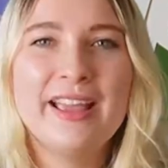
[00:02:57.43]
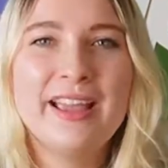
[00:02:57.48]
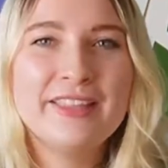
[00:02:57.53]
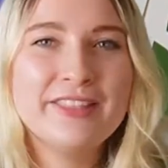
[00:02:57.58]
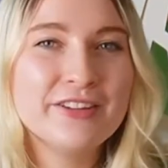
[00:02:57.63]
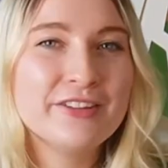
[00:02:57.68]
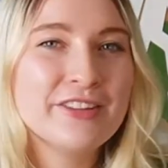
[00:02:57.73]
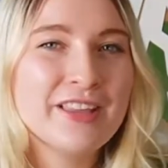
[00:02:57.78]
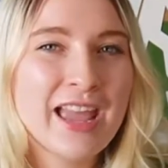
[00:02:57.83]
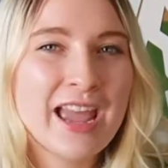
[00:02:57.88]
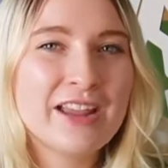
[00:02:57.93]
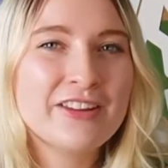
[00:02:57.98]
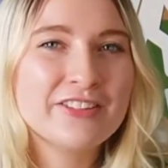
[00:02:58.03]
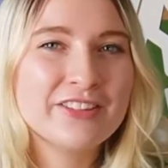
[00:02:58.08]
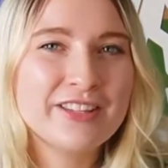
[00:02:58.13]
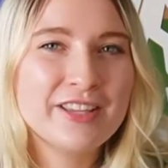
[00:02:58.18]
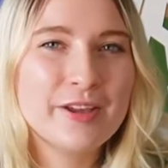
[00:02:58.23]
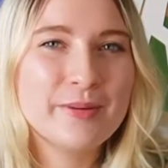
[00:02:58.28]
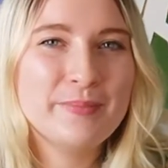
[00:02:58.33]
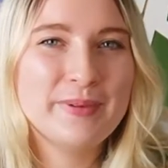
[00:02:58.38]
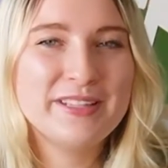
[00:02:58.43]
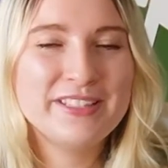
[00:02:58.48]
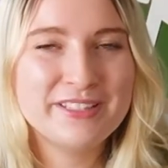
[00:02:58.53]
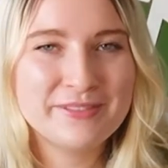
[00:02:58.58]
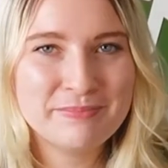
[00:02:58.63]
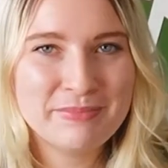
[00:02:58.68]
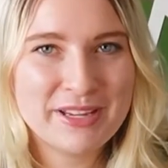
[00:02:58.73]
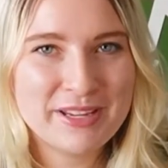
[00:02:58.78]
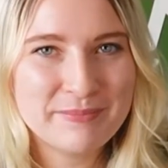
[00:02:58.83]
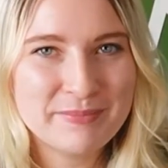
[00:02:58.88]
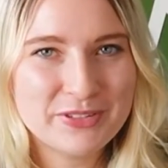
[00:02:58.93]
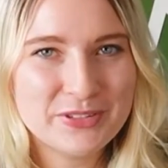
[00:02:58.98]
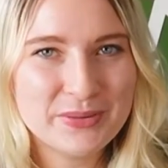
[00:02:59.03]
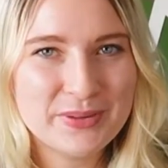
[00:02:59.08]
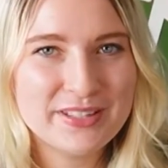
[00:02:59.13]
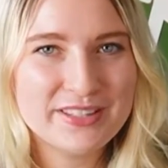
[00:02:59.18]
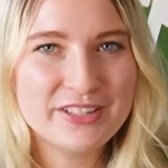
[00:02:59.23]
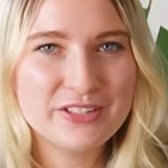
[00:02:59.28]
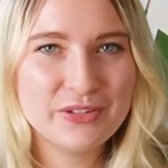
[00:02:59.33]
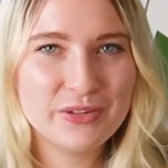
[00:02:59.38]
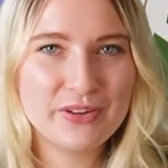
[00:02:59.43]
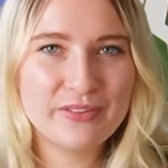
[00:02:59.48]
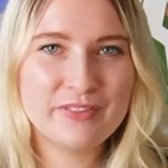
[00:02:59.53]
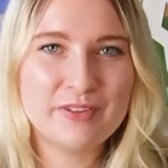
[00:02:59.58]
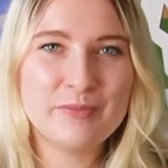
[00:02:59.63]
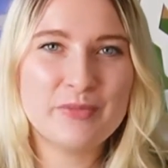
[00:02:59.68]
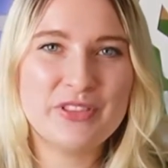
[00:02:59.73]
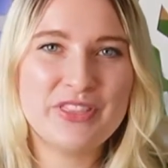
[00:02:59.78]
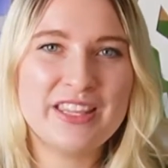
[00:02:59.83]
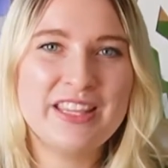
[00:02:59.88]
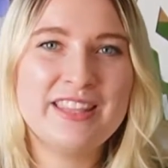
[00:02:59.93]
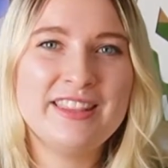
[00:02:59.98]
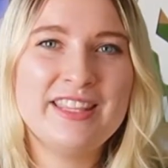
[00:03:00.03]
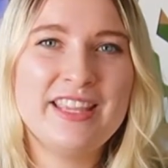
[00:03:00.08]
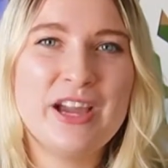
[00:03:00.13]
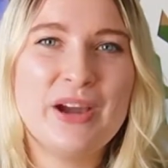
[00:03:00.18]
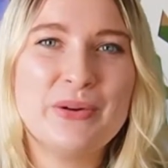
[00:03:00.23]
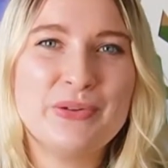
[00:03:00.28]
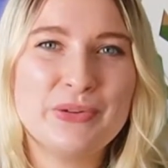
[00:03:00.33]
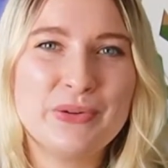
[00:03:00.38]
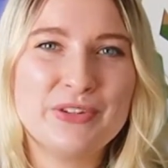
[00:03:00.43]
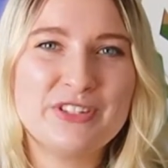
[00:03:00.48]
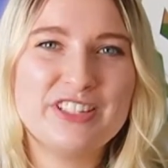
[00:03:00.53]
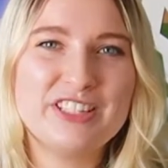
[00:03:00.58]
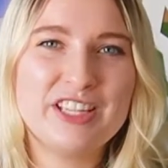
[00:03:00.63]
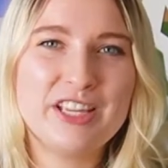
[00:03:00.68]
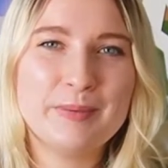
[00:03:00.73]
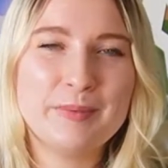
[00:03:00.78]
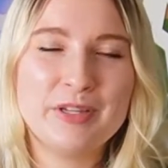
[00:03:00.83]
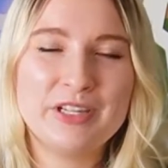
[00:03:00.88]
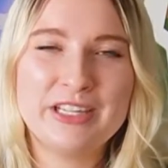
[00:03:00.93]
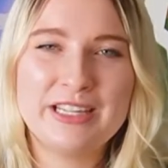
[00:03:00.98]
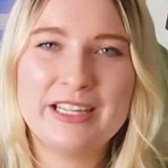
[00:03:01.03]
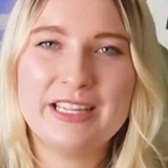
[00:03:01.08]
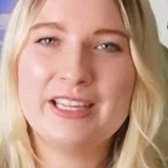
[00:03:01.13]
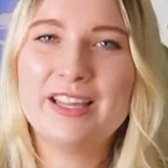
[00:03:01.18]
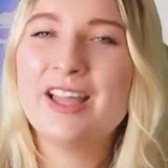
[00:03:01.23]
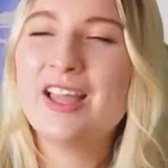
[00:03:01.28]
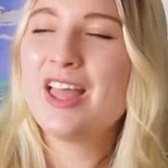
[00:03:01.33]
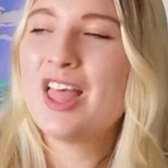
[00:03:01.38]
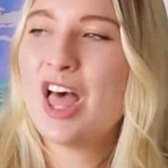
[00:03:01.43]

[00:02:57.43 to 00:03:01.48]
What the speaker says: And there's actually a big debate between the two of them within the outdoorsy community